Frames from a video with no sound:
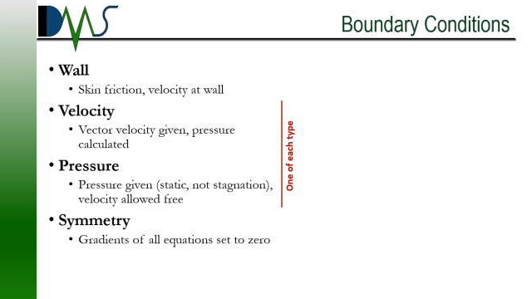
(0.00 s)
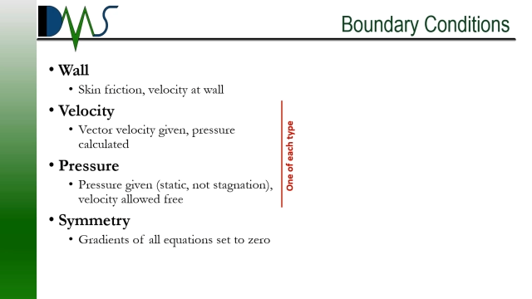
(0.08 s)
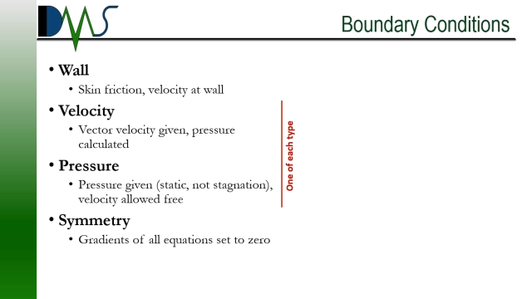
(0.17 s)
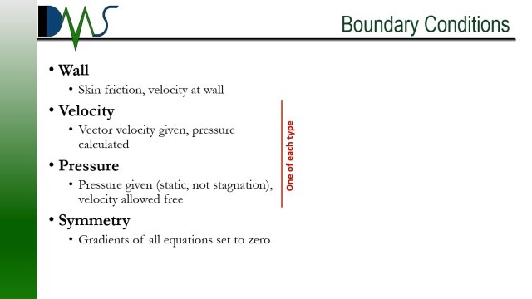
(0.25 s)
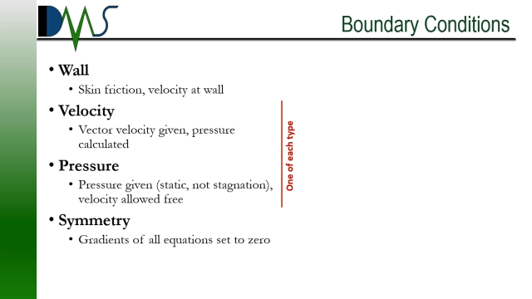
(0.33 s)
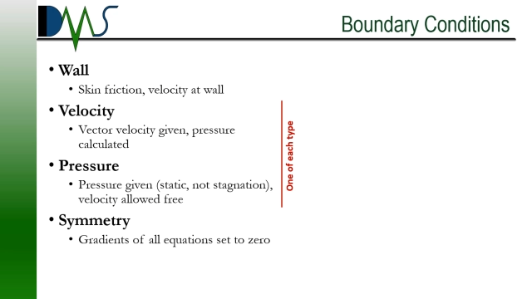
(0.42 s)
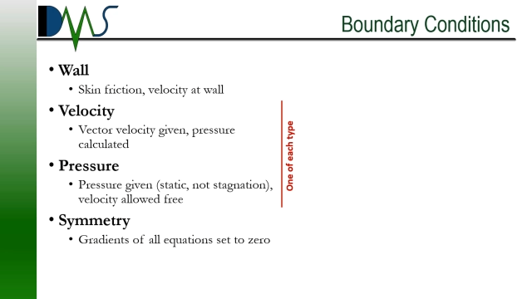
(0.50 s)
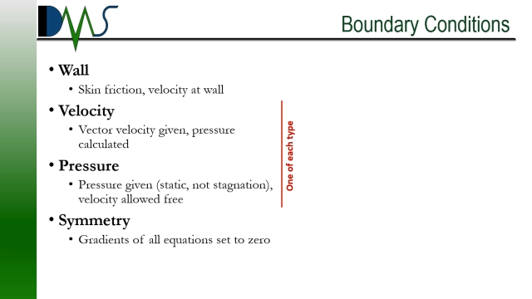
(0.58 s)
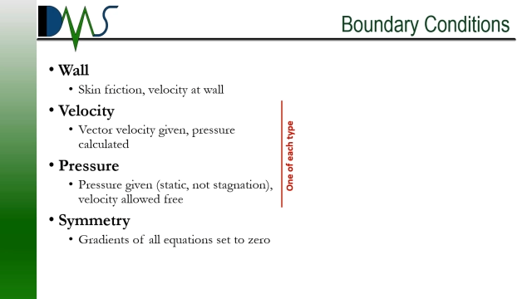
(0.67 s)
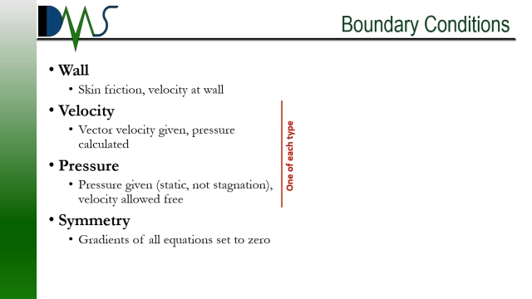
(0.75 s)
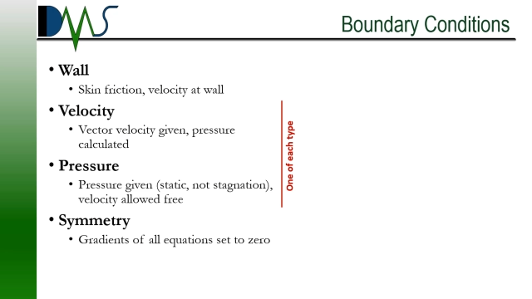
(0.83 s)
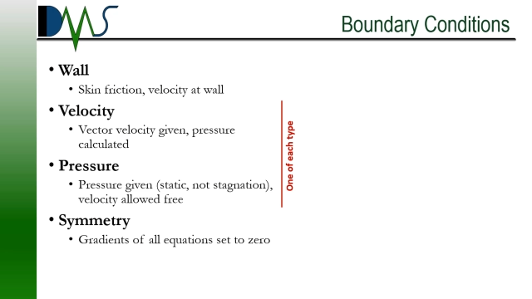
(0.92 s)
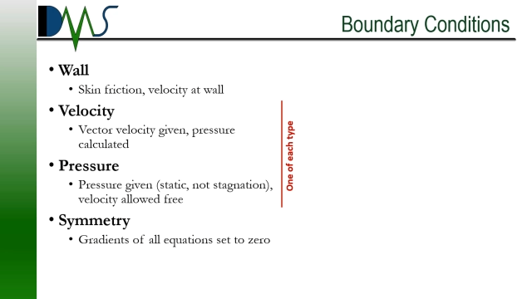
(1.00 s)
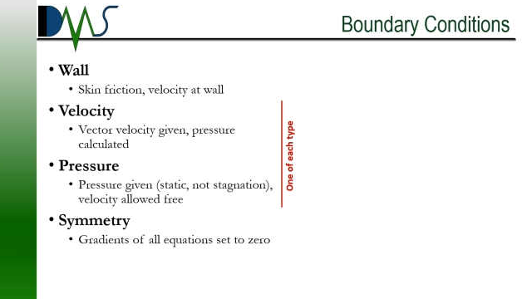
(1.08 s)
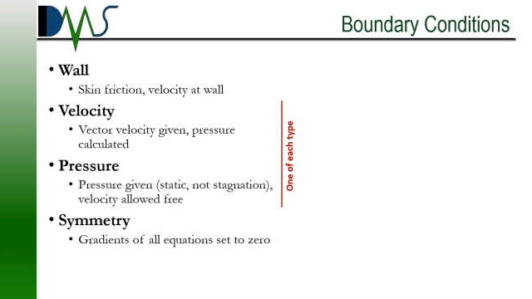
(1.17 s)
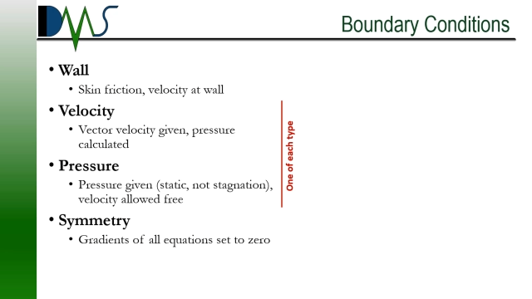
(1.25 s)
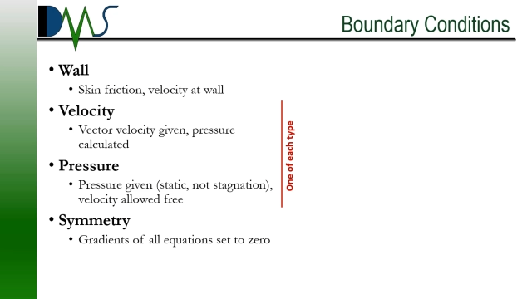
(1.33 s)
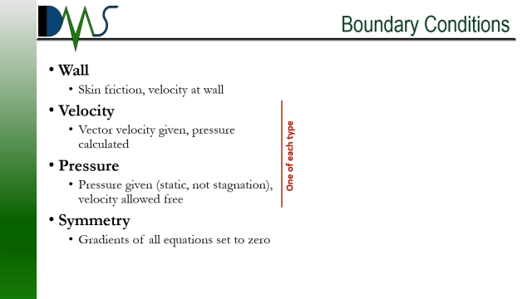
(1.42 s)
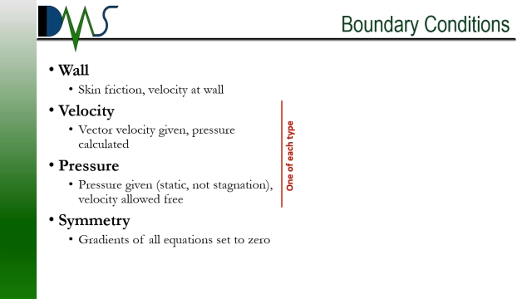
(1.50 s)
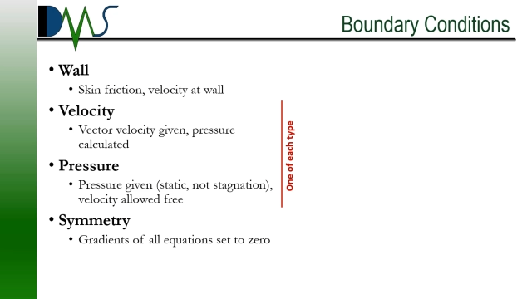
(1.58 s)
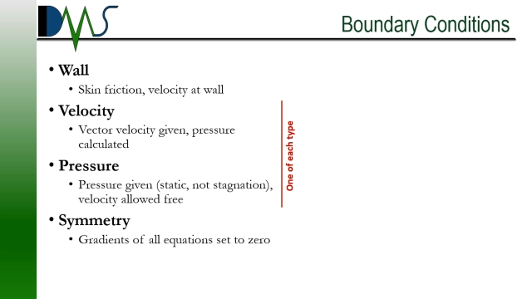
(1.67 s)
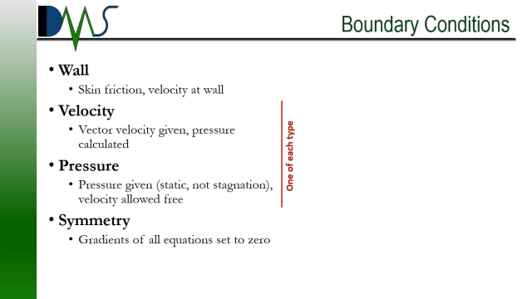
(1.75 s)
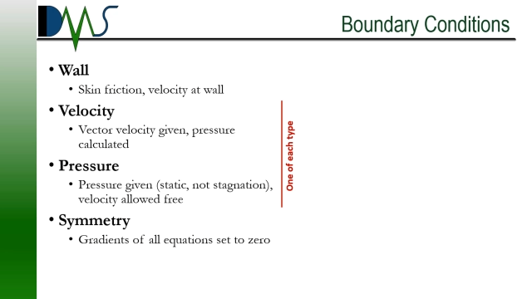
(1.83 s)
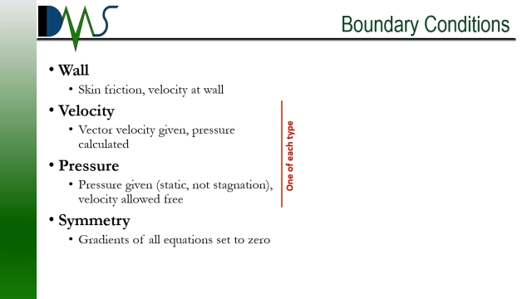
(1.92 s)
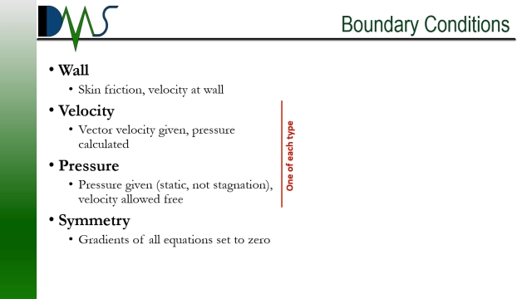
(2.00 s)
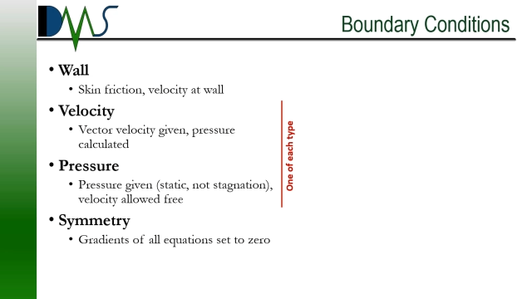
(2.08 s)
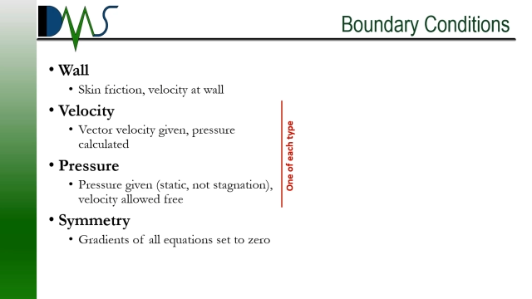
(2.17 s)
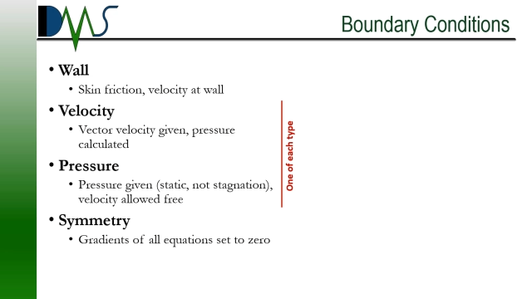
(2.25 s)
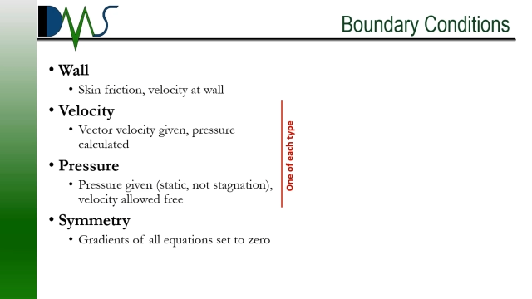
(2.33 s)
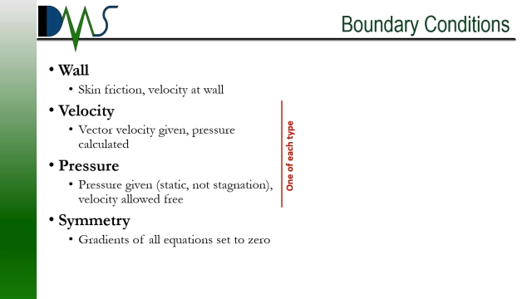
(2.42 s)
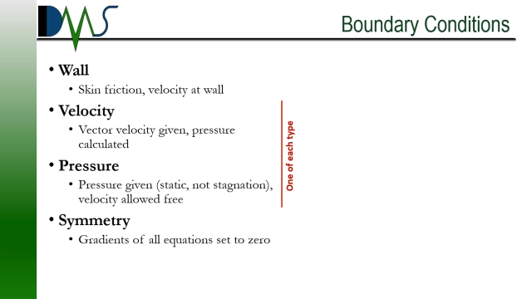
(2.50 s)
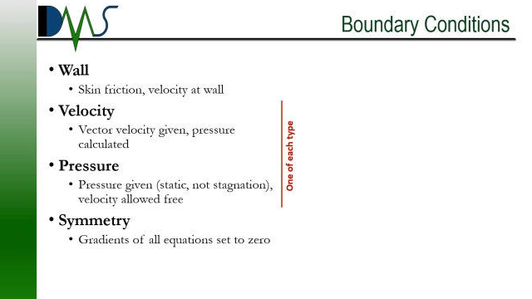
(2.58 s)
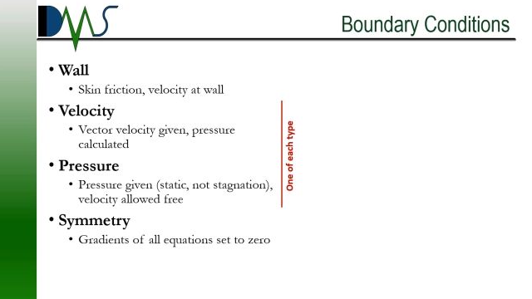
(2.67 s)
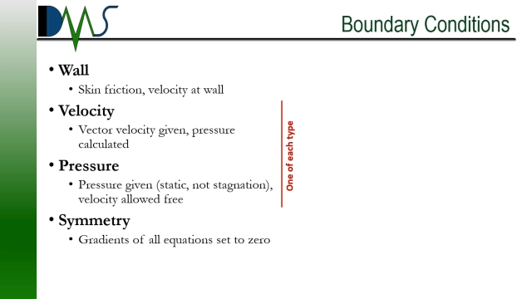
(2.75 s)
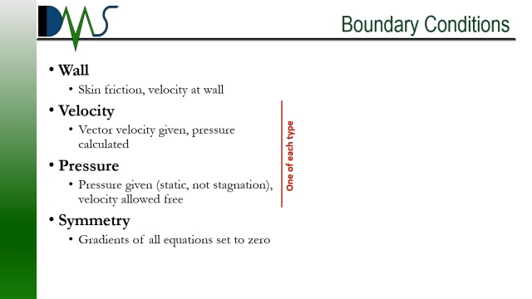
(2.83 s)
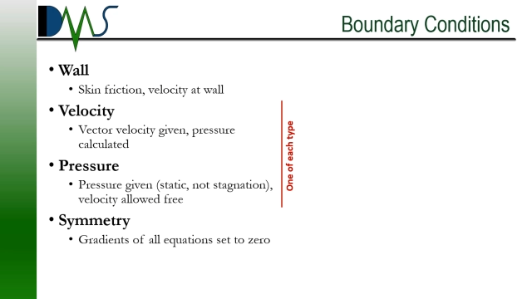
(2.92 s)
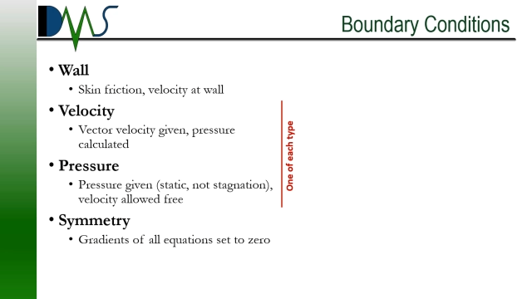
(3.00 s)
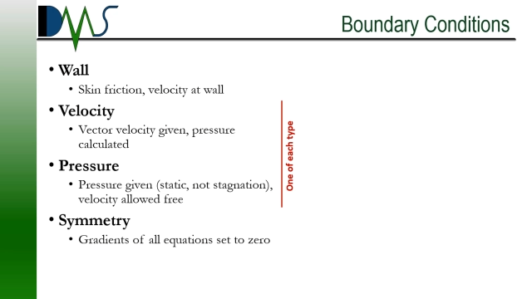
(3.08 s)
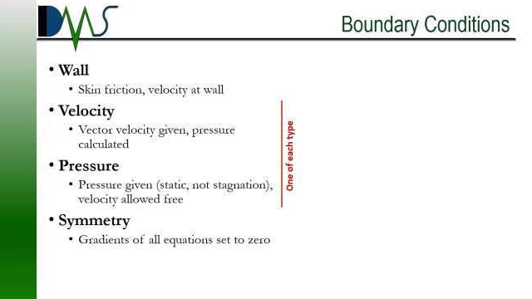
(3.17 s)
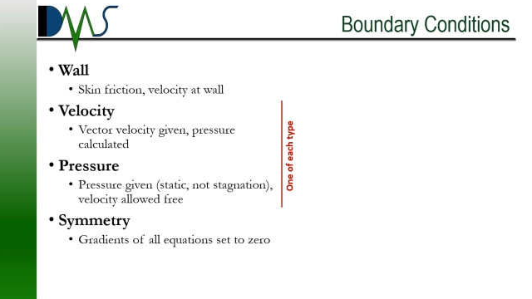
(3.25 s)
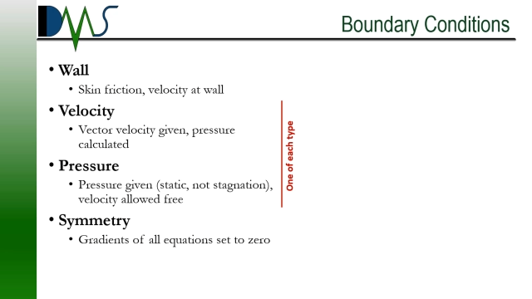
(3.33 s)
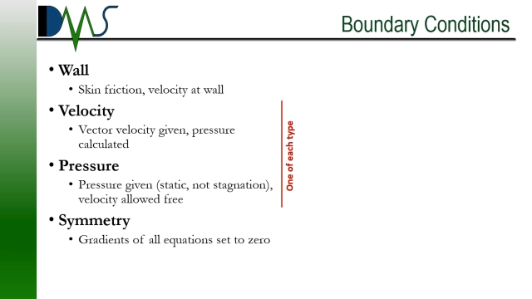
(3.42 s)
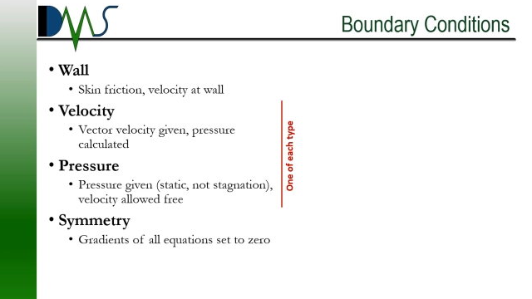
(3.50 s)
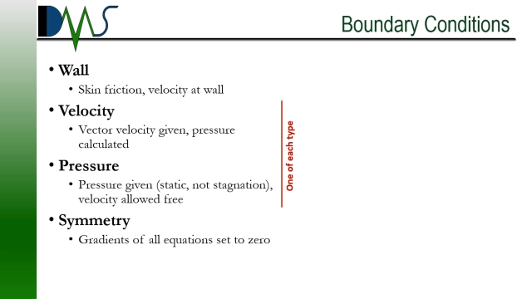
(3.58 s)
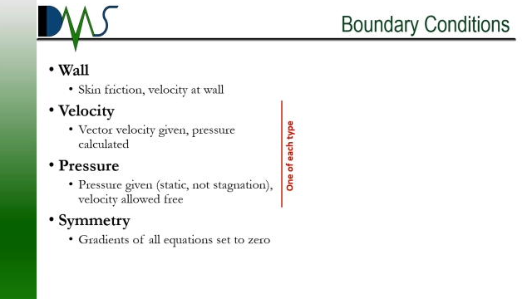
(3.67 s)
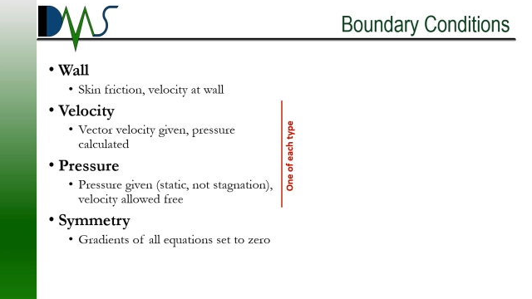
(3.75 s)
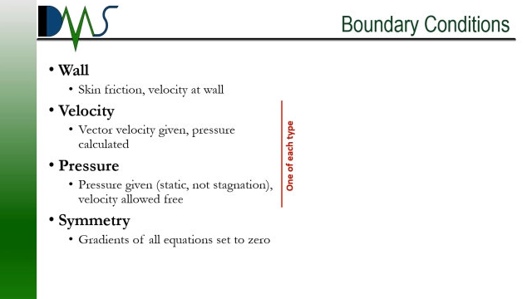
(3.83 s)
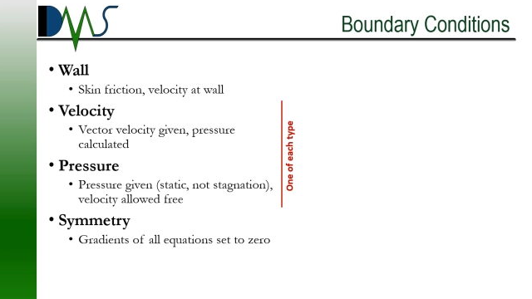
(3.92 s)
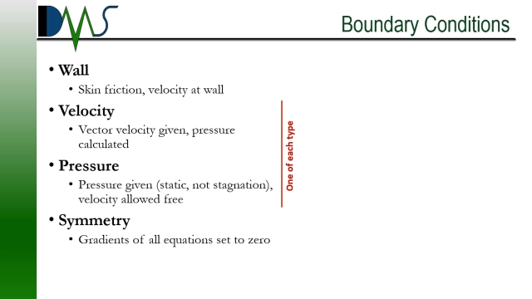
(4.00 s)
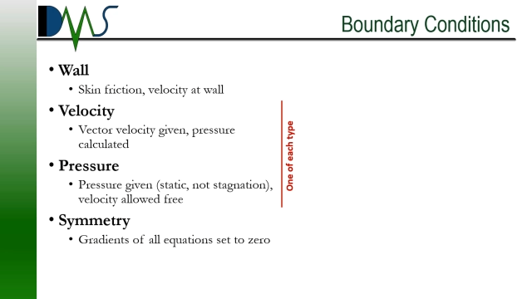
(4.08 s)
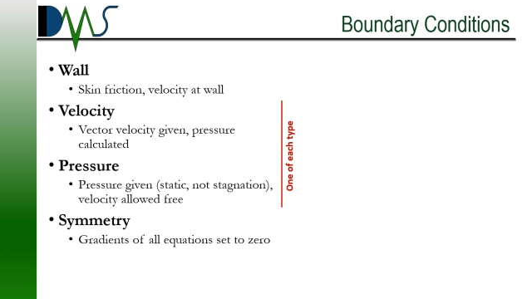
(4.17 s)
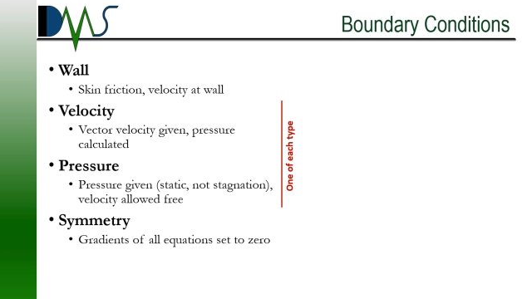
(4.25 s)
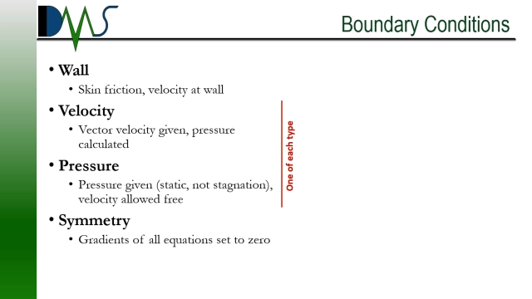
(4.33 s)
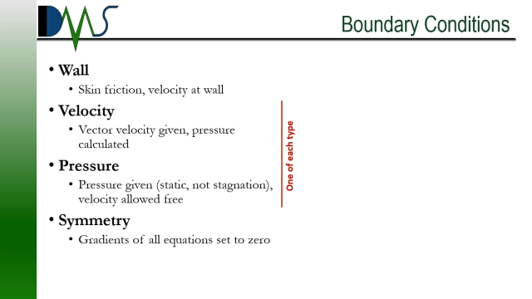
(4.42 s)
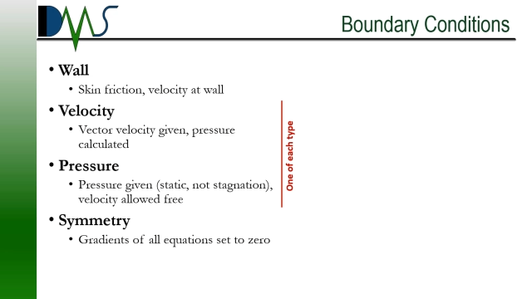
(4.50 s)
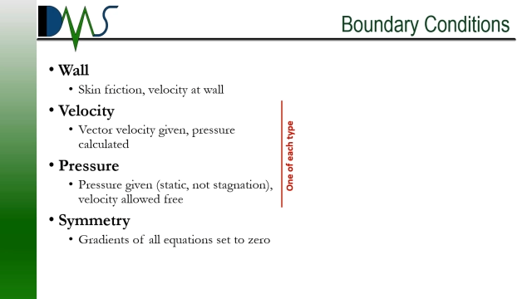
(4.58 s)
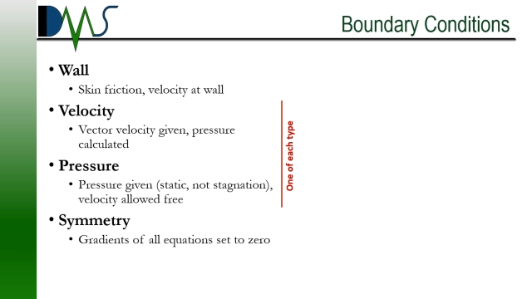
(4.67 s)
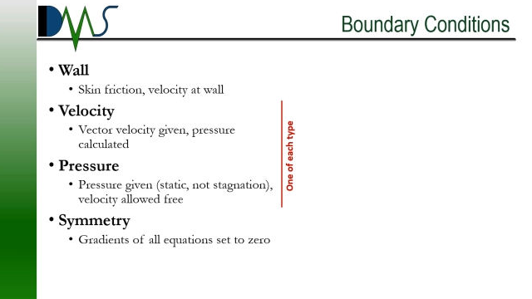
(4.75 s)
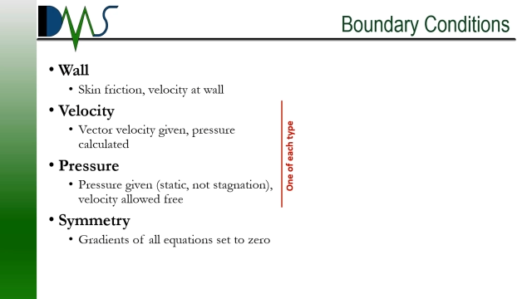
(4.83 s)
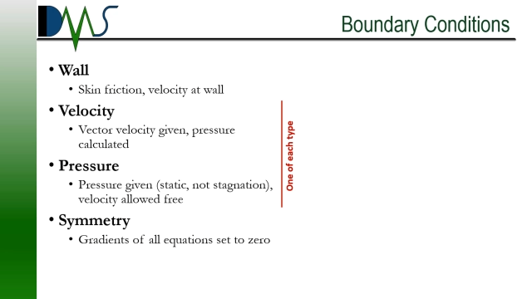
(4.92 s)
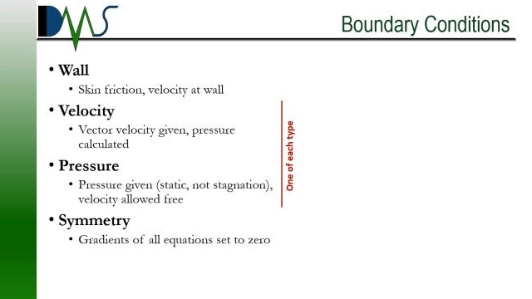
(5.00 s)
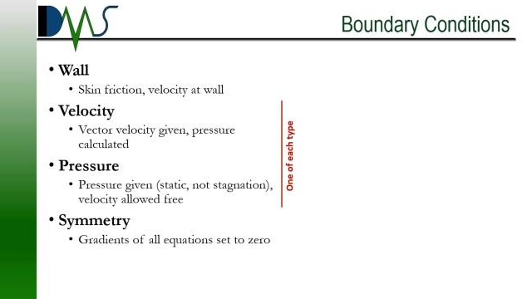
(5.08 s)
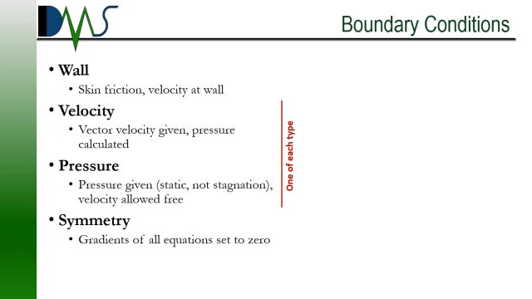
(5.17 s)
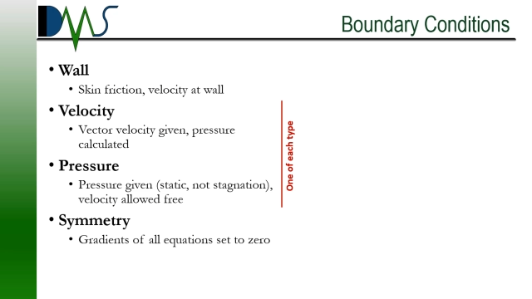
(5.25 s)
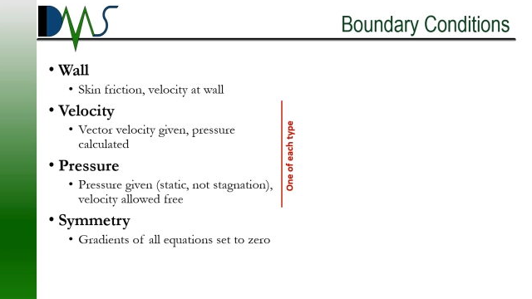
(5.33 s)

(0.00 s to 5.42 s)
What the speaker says: No face is visible, so there are no lips to read.